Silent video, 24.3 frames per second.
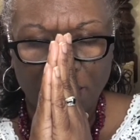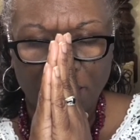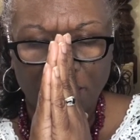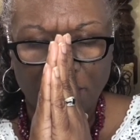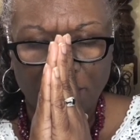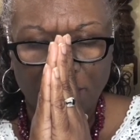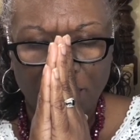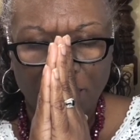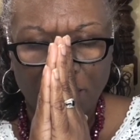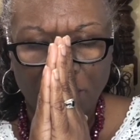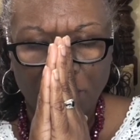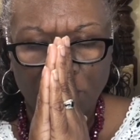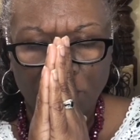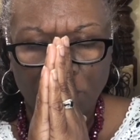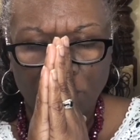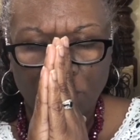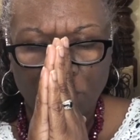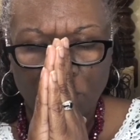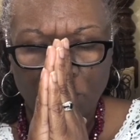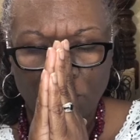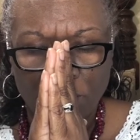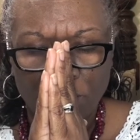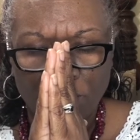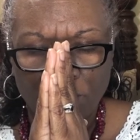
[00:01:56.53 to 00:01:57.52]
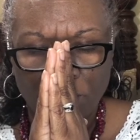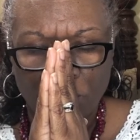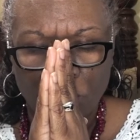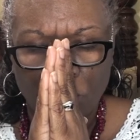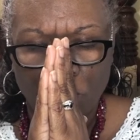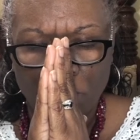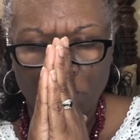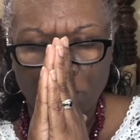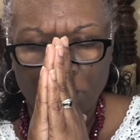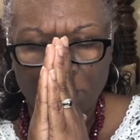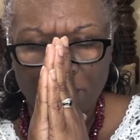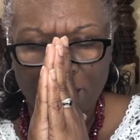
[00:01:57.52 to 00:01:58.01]
Thank you, Lord,
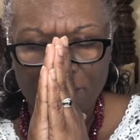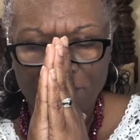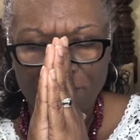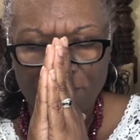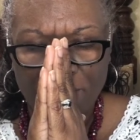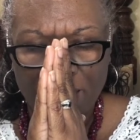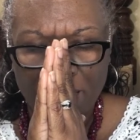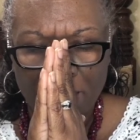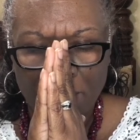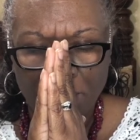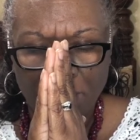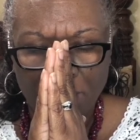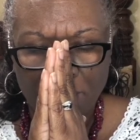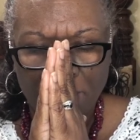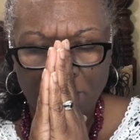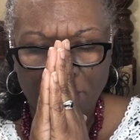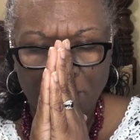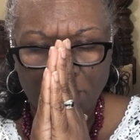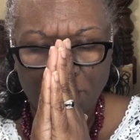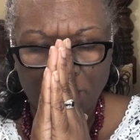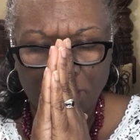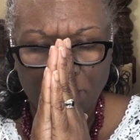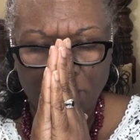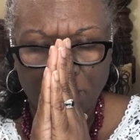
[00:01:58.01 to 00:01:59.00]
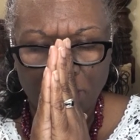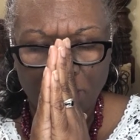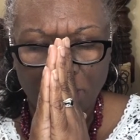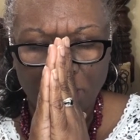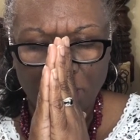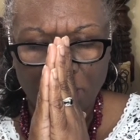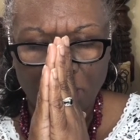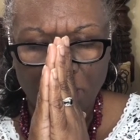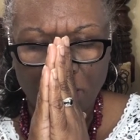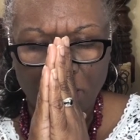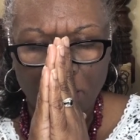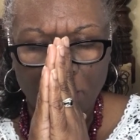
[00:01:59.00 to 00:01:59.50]
for my family,
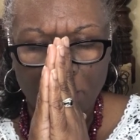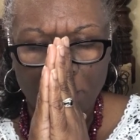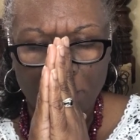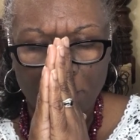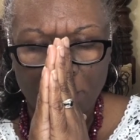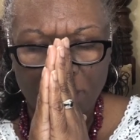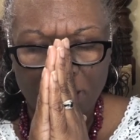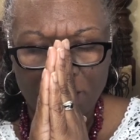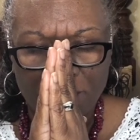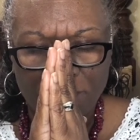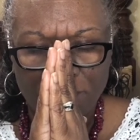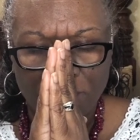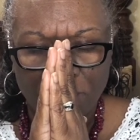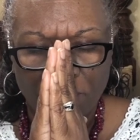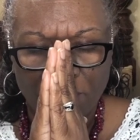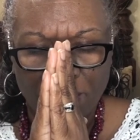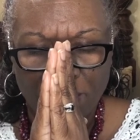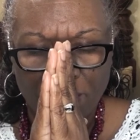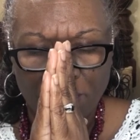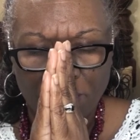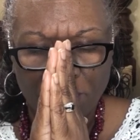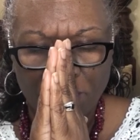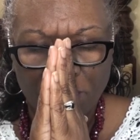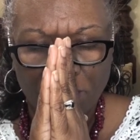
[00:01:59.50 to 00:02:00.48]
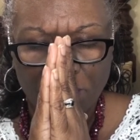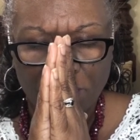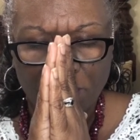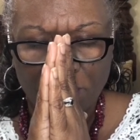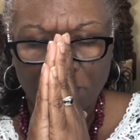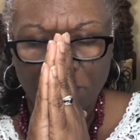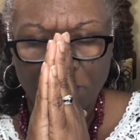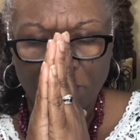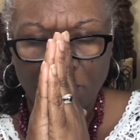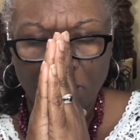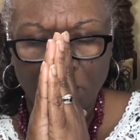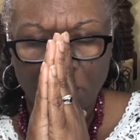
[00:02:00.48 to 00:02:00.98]
my friends,
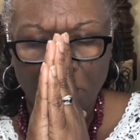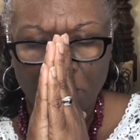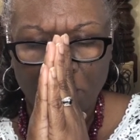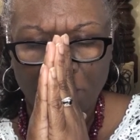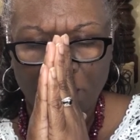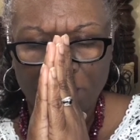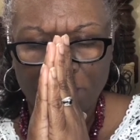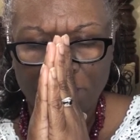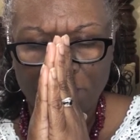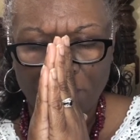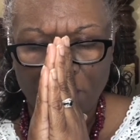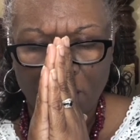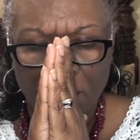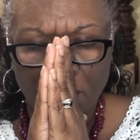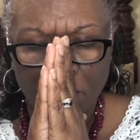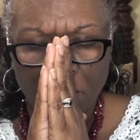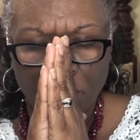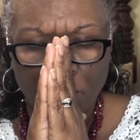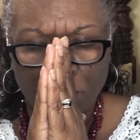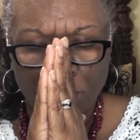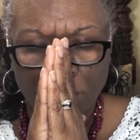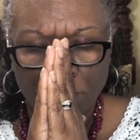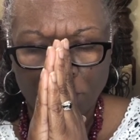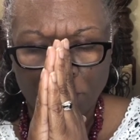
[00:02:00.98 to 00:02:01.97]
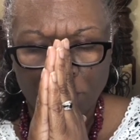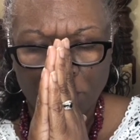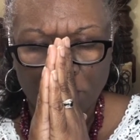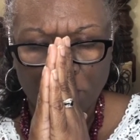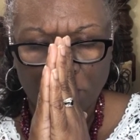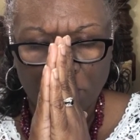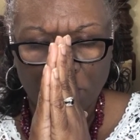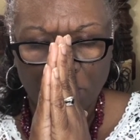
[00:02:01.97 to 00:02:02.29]
my followers,